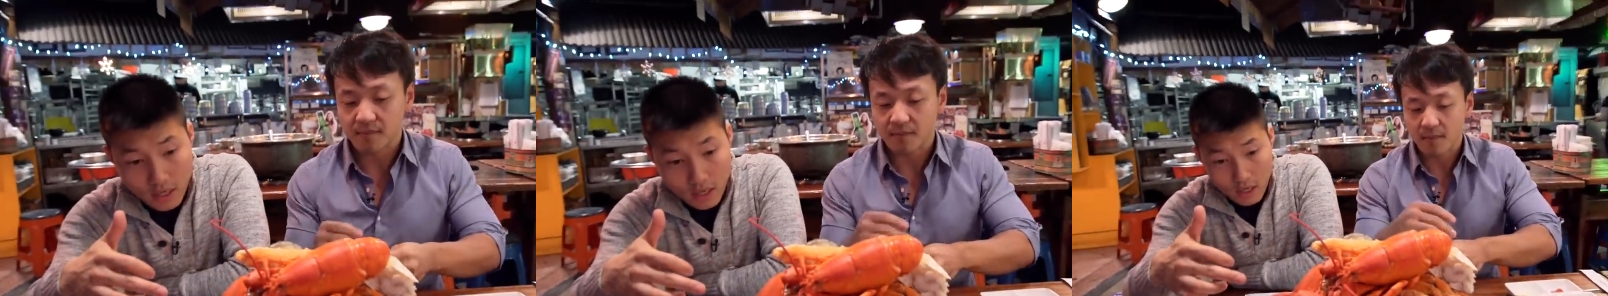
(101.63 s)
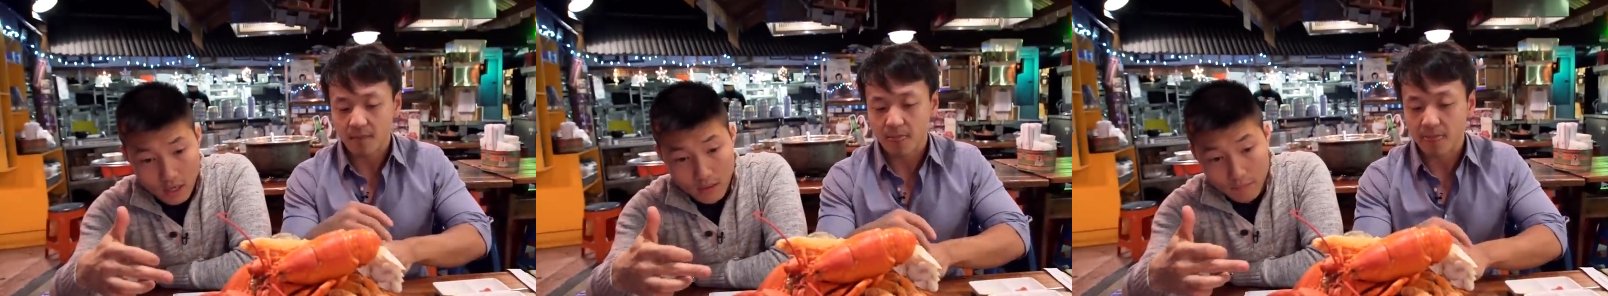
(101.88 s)

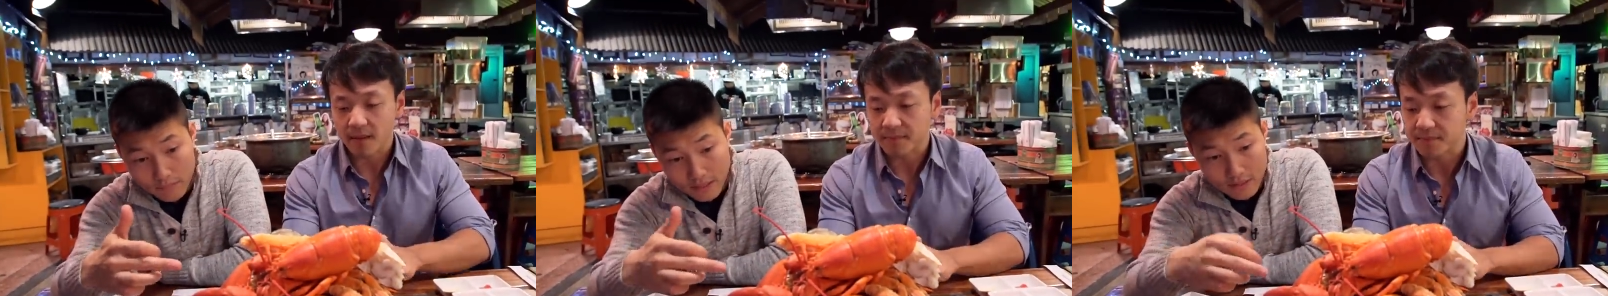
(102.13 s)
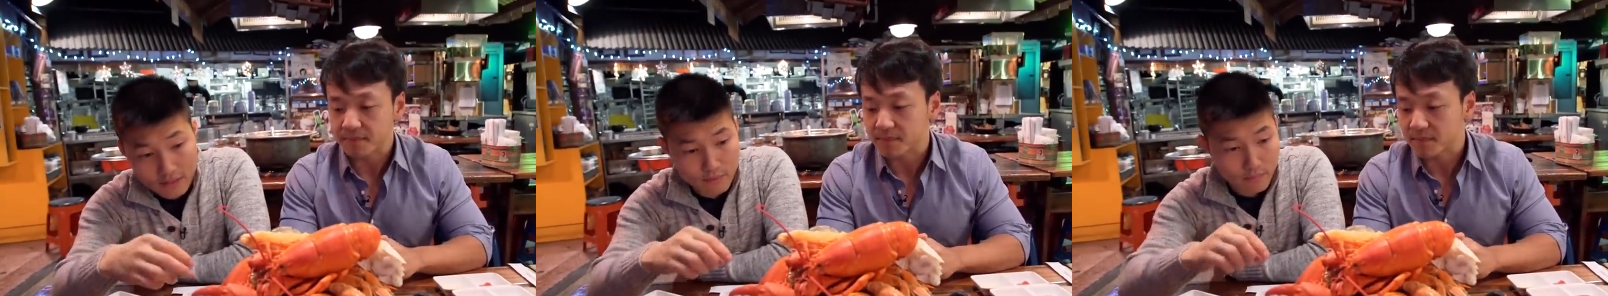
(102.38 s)
Speaker 1: Um,
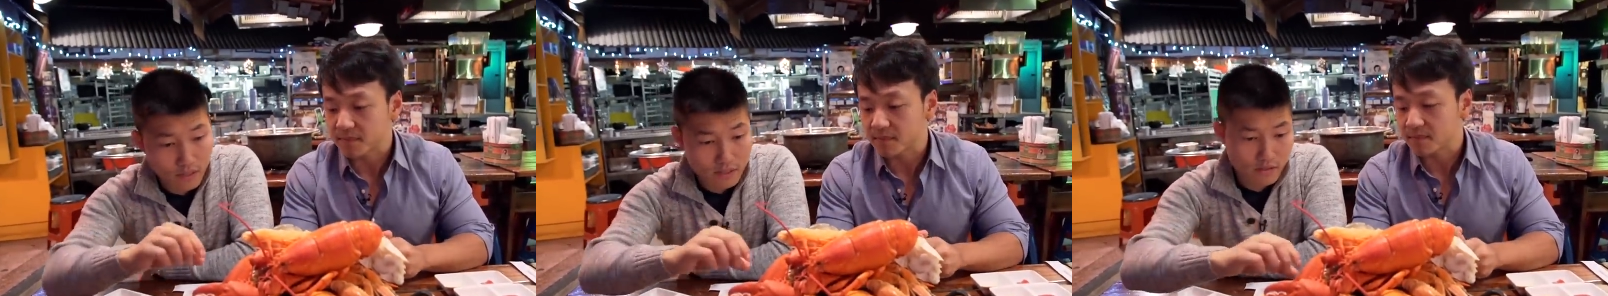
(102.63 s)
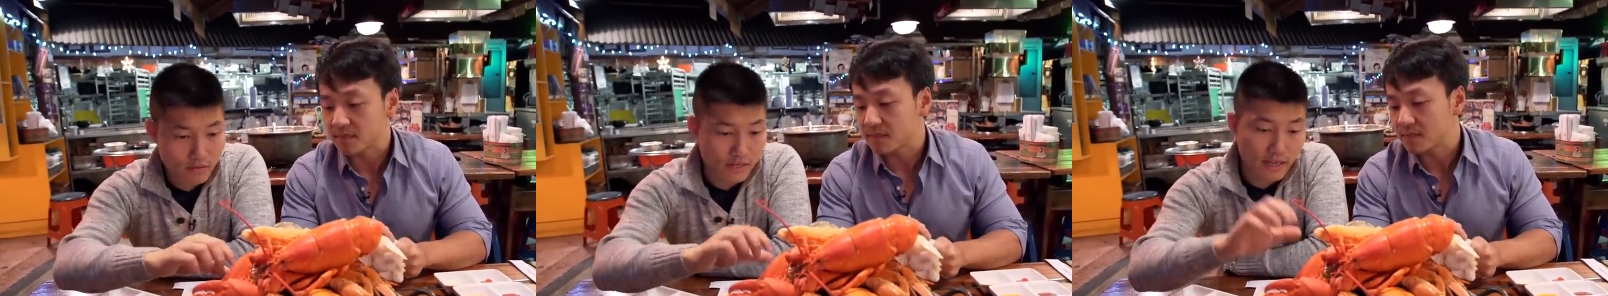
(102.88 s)
and these
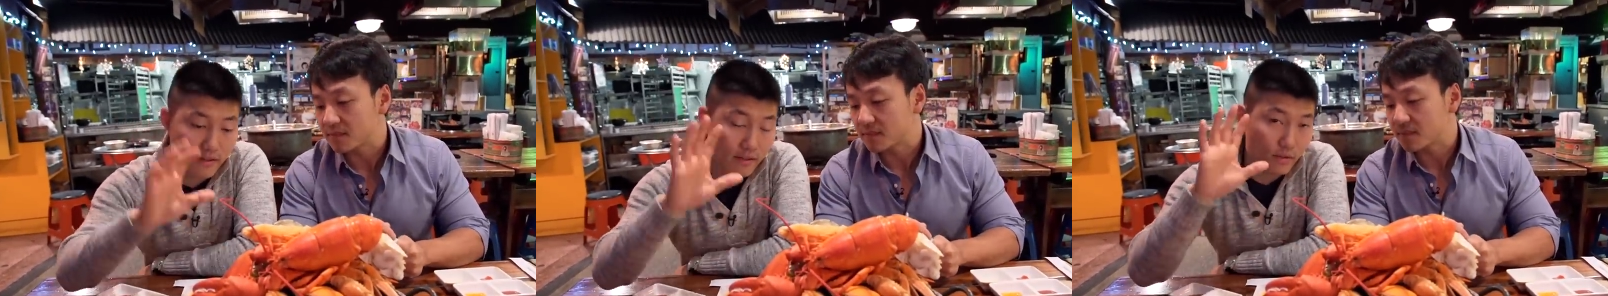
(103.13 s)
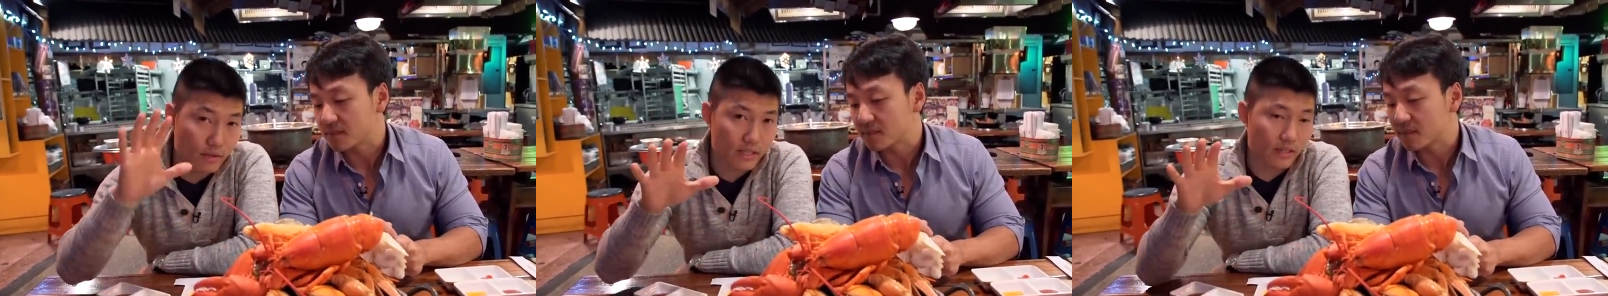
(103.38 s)
mussels,
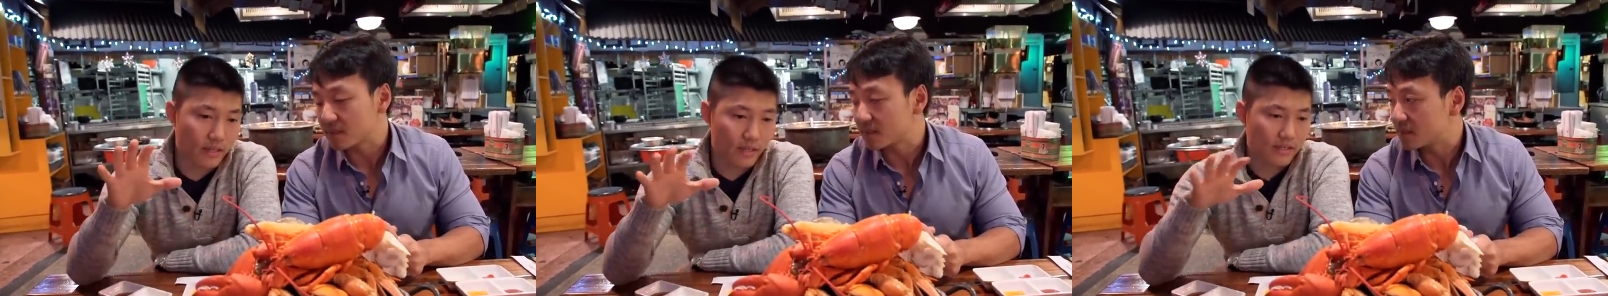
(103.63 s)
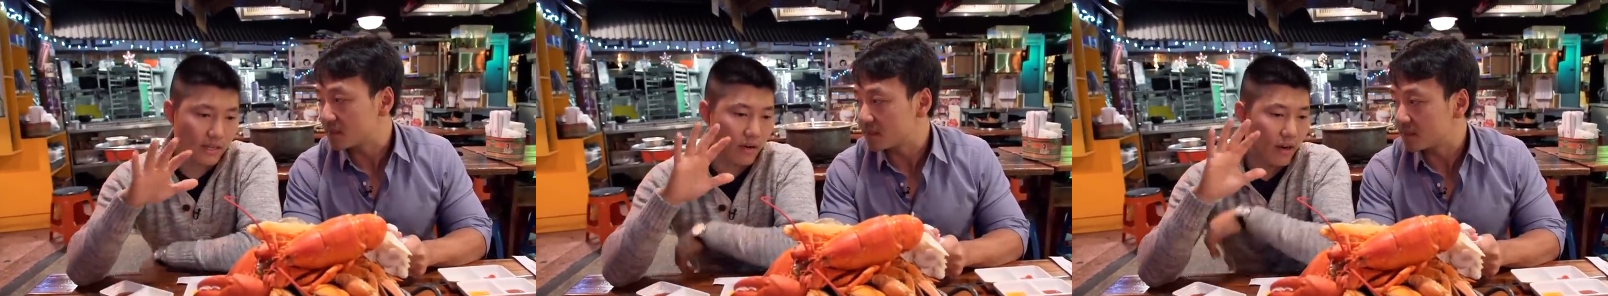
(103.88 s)
and they were telling
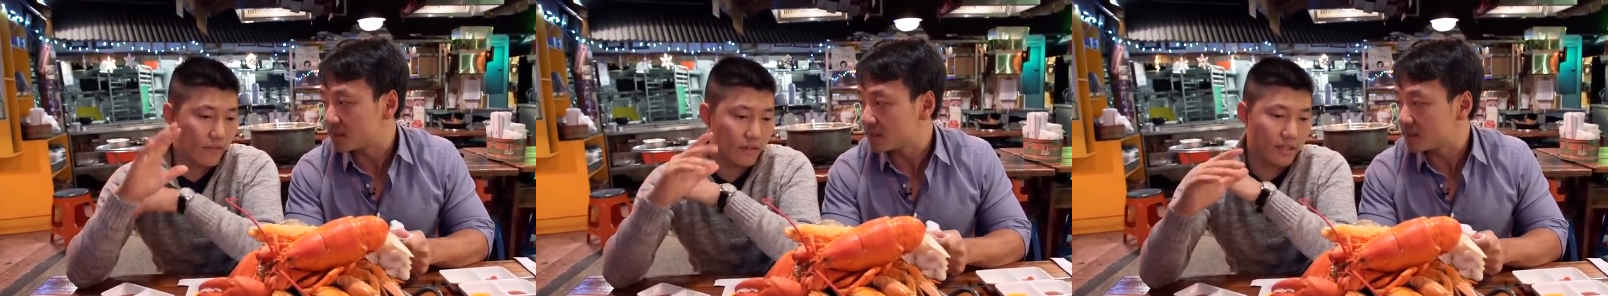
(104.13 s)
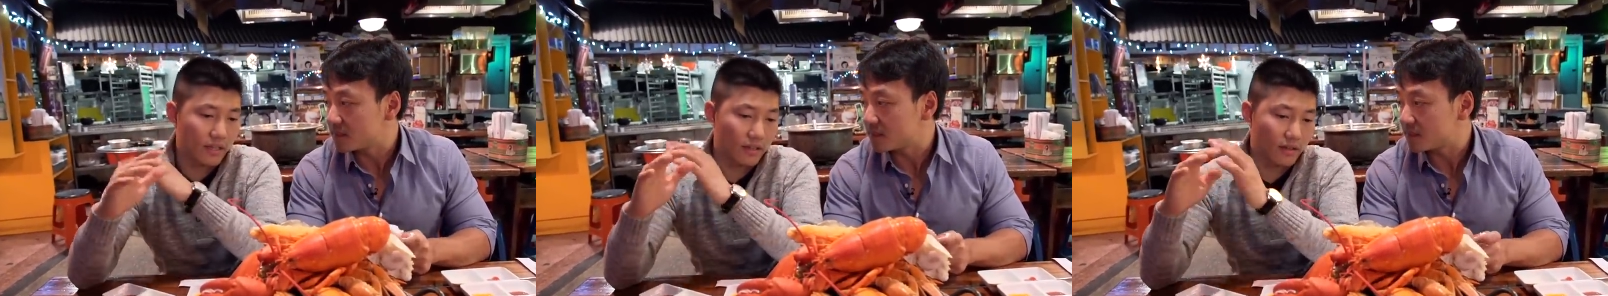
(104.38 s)
us how
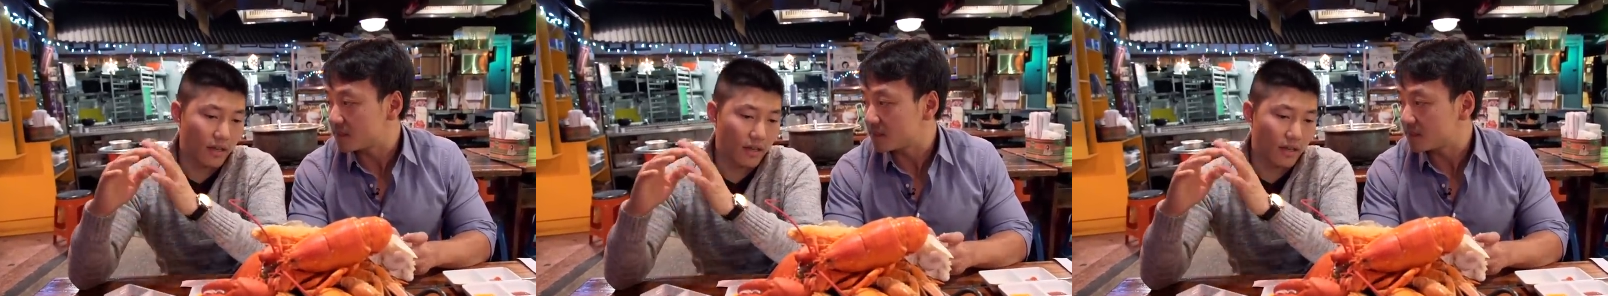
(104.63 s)
everything,